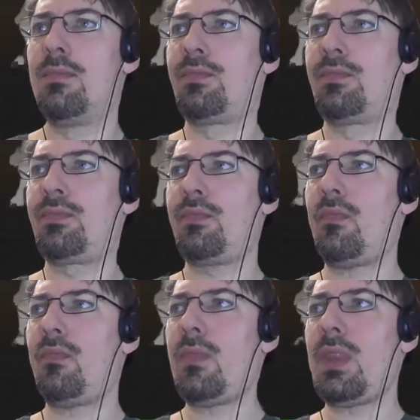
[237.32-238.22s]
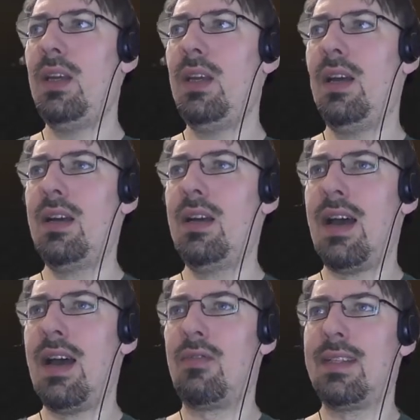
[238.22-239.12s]
every second,
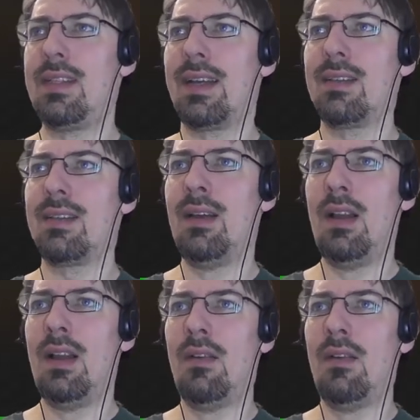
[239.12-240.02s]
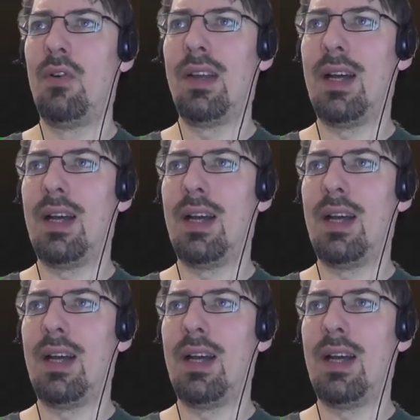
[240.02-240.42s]
for example. Now